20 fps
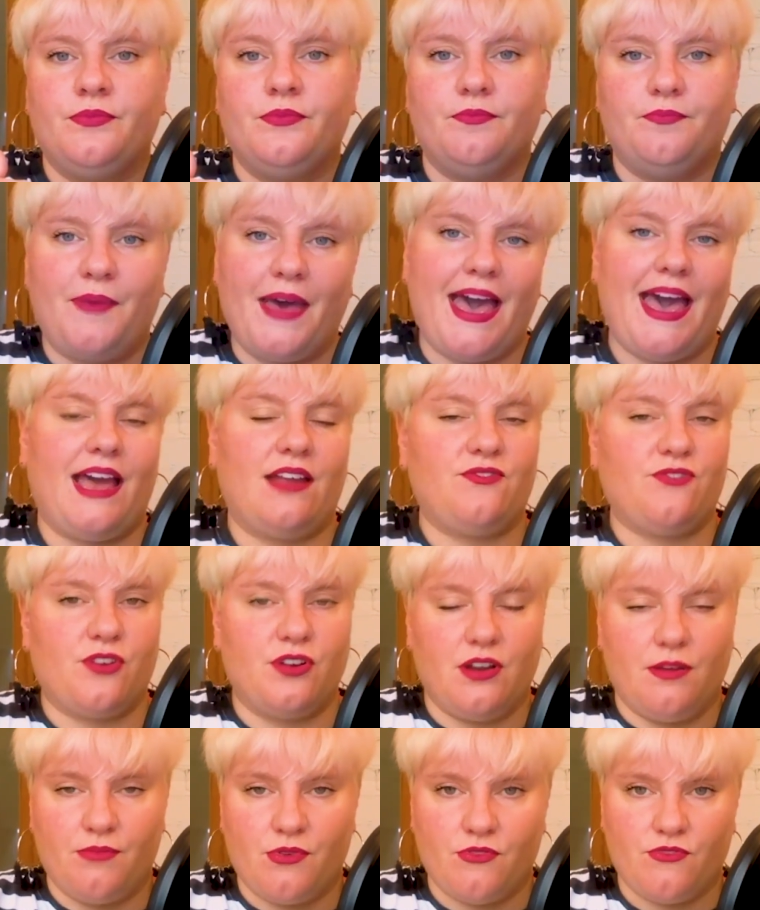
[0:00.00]
bad for
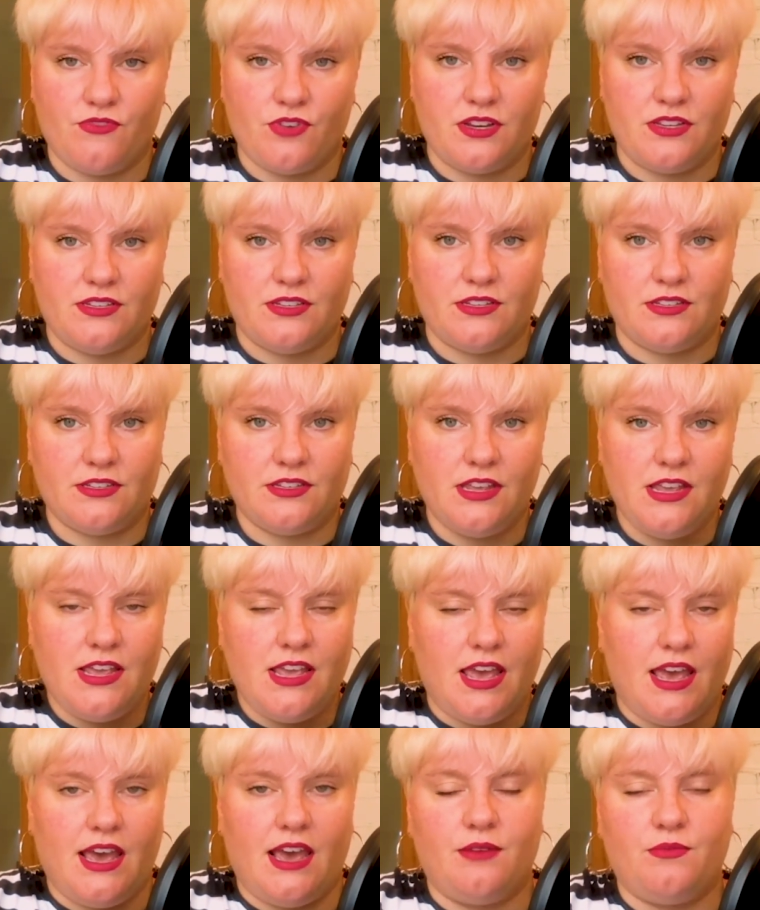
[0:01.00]
a number of reasons.
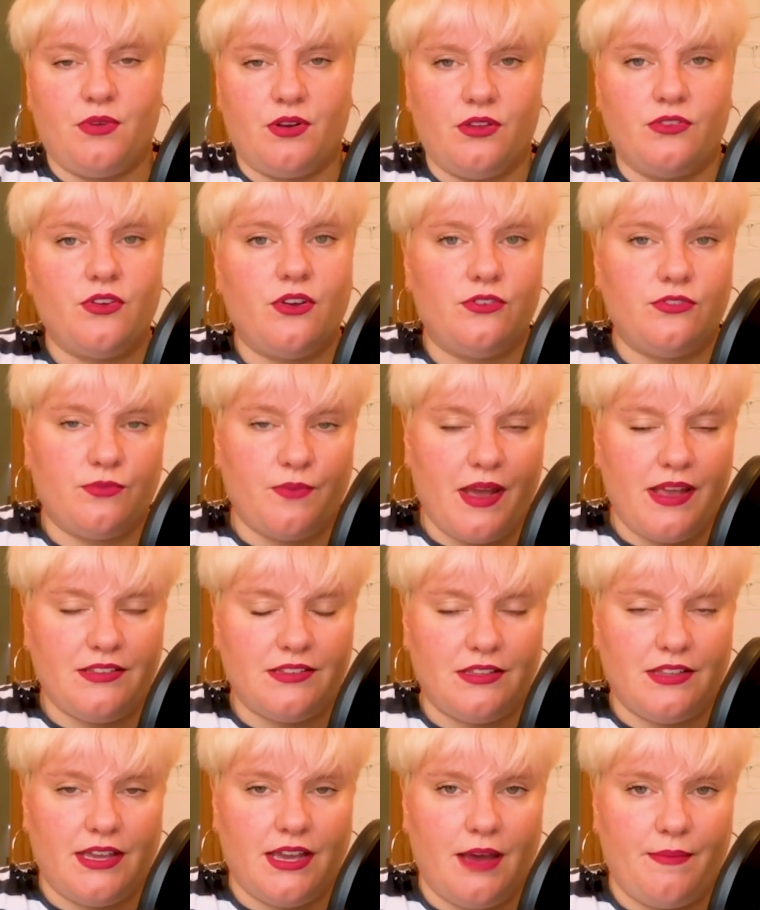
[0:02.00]
And one of those ways
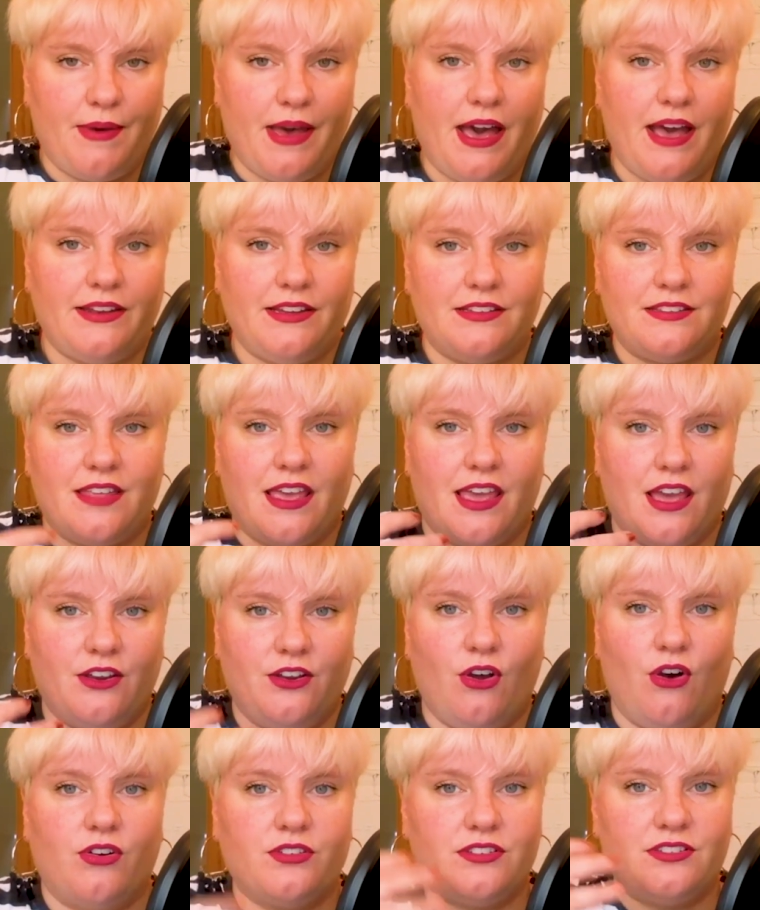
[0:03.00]
that they are bad is they are
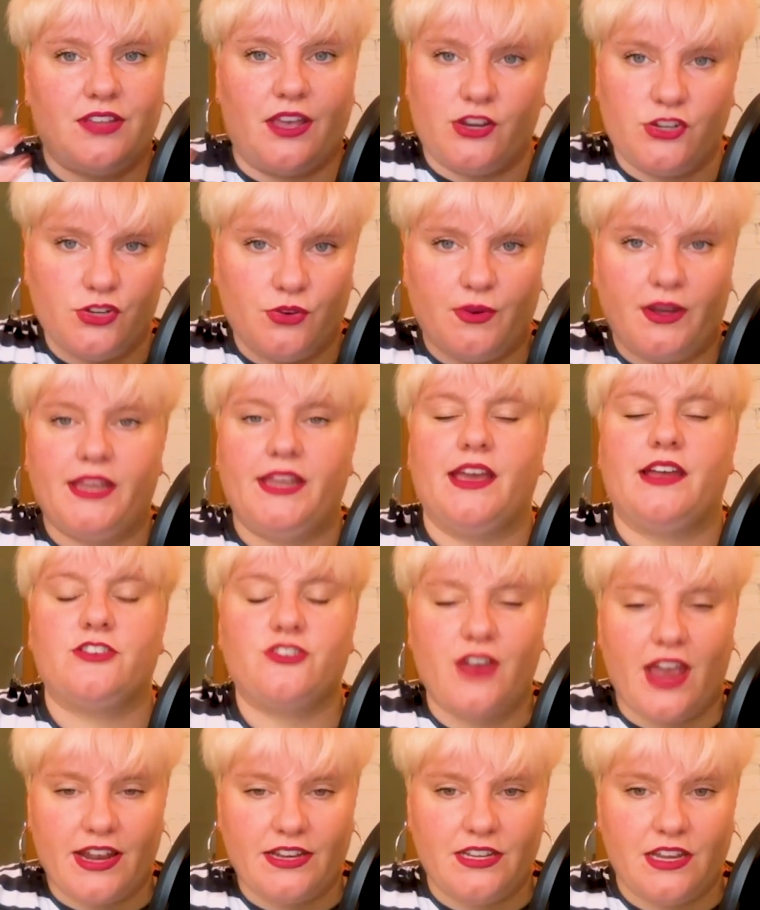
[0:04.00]
not sexually
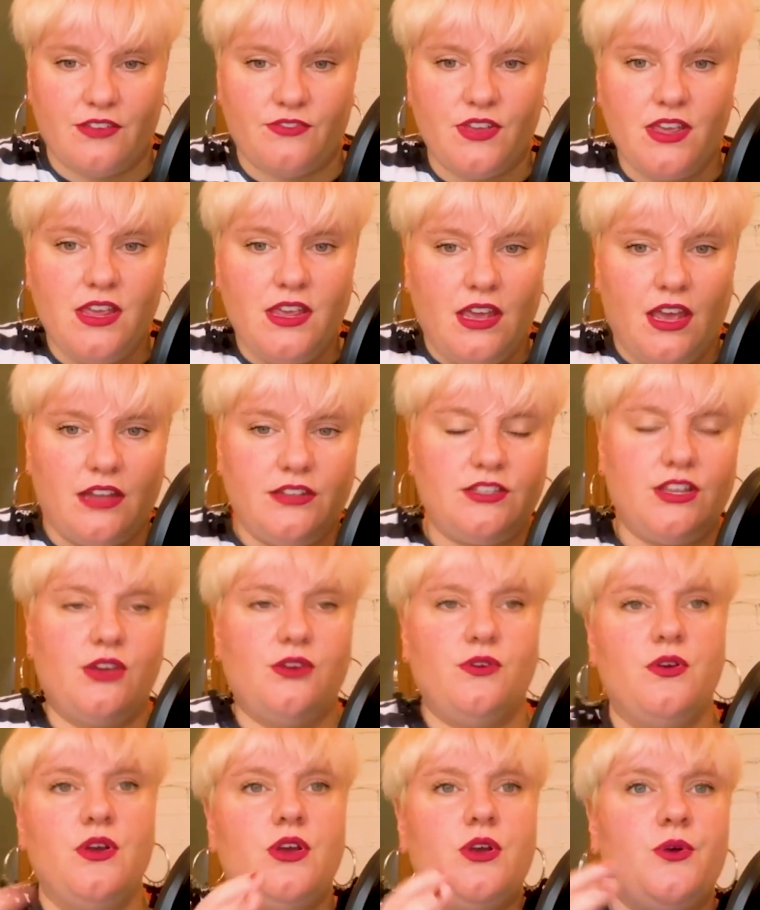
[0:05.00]
attractive. And
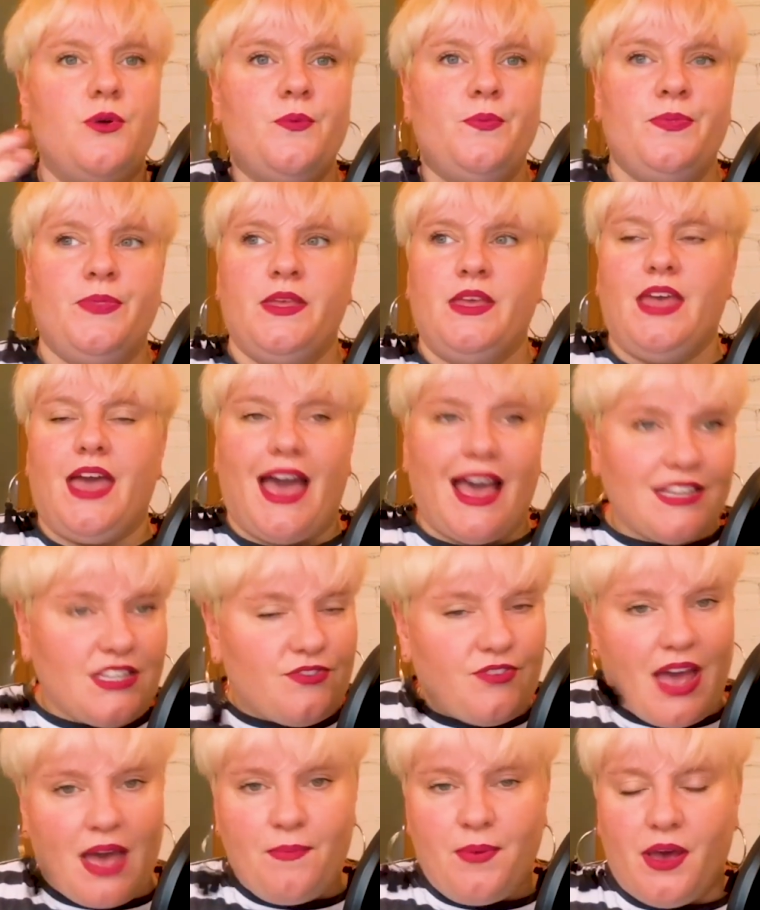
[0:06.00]
so as
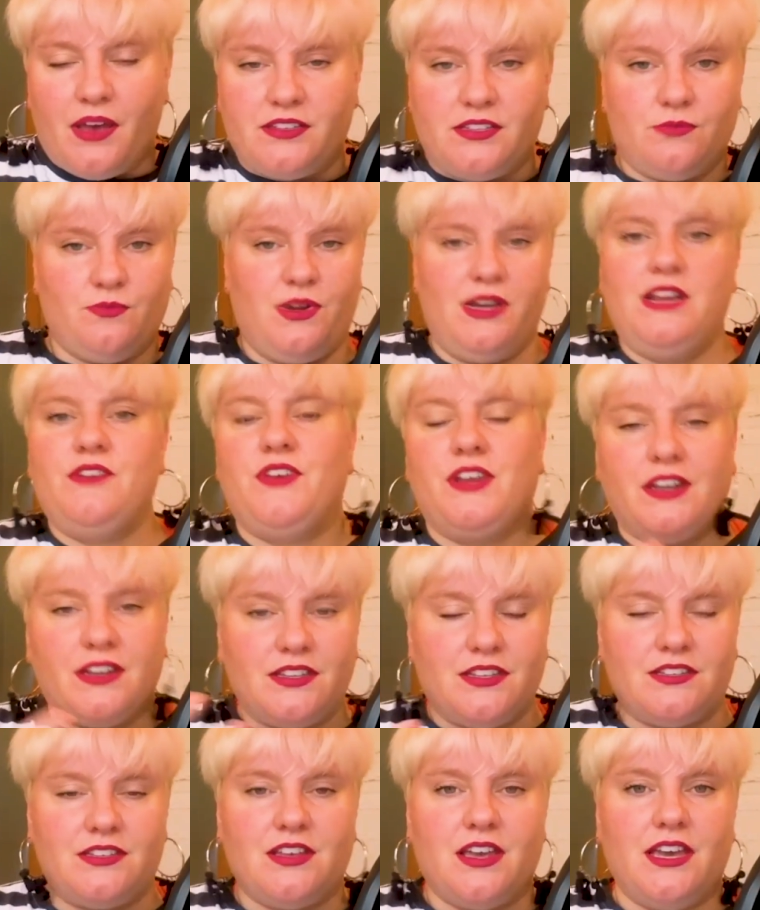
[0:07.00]
a fat person, we live in a
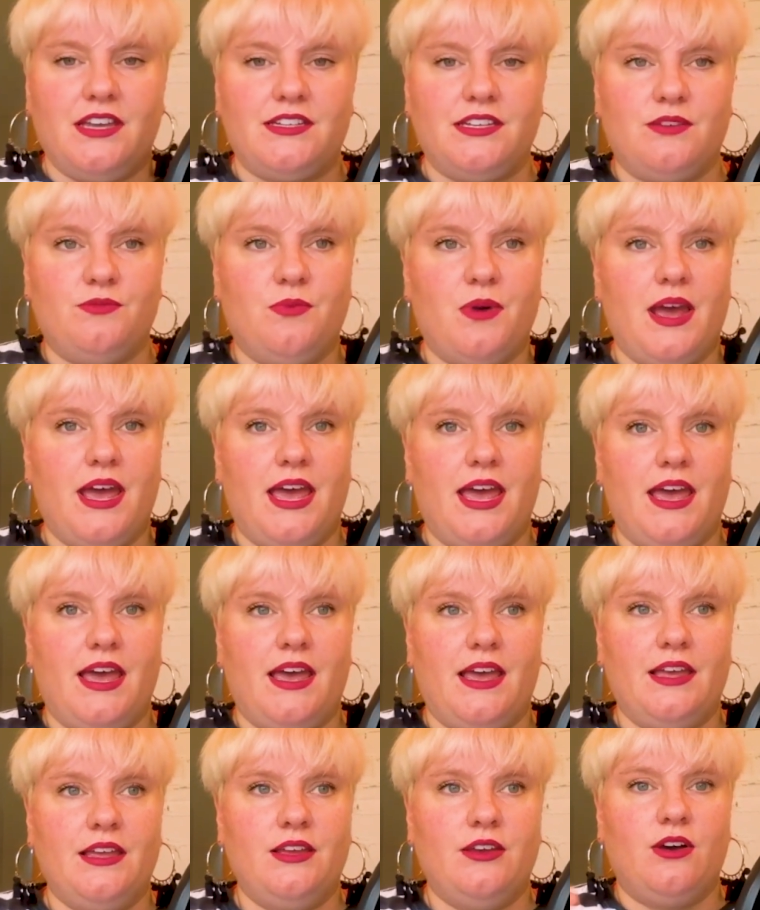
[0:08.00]
society
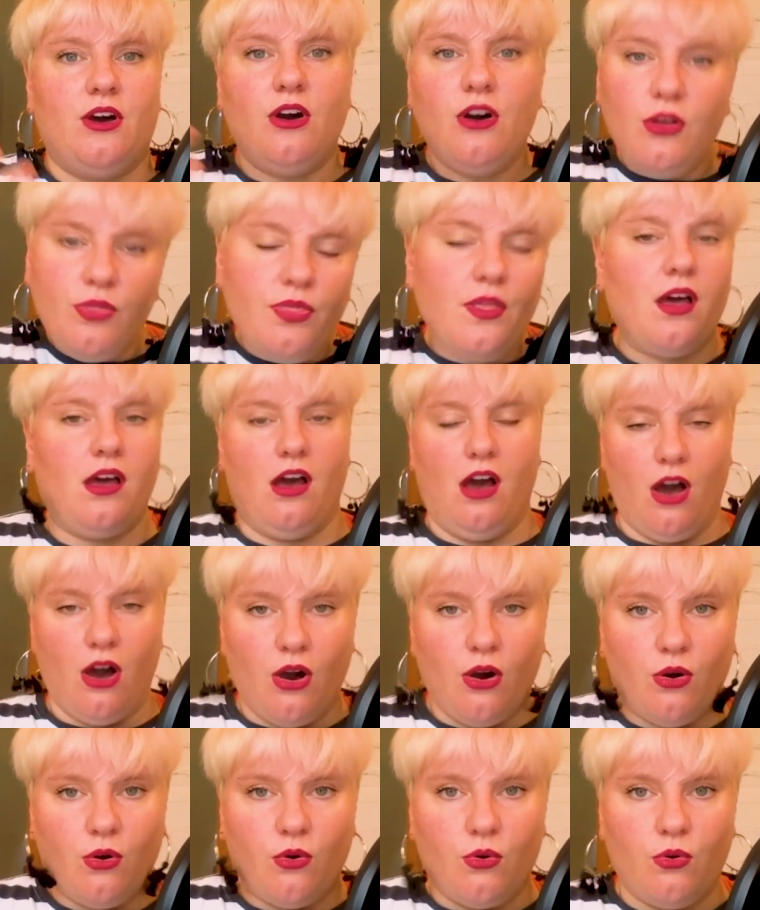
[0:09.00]
where, on the
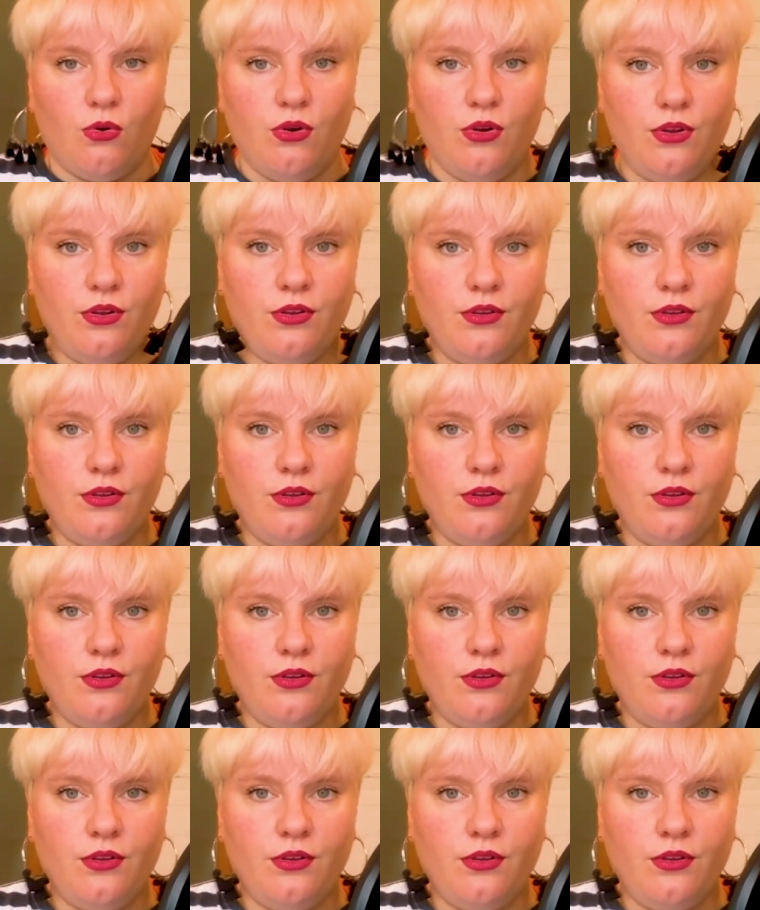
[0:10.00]
whole,